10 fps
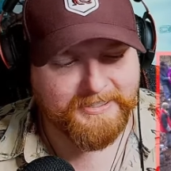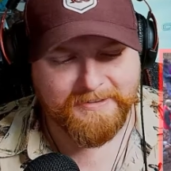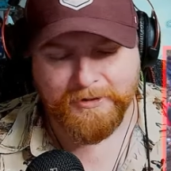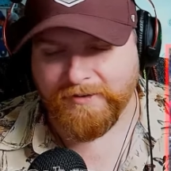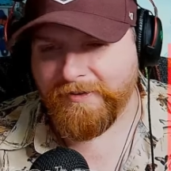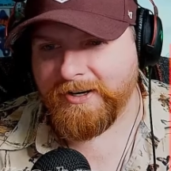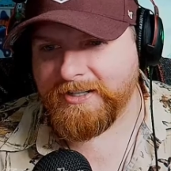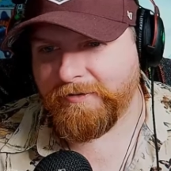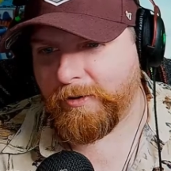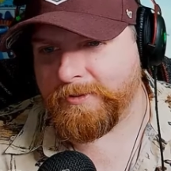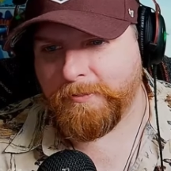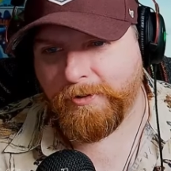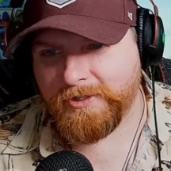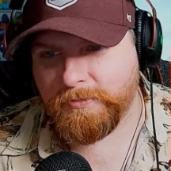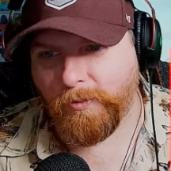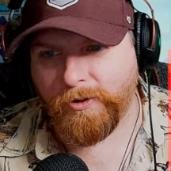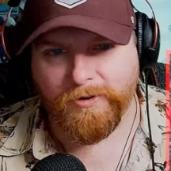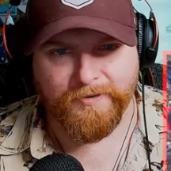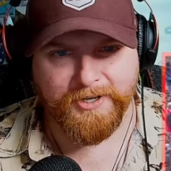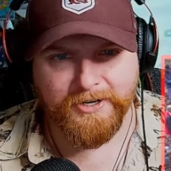you know, various forms of motorsport
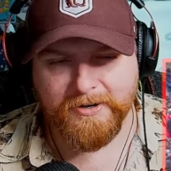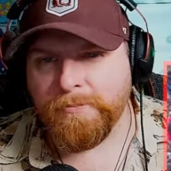over here.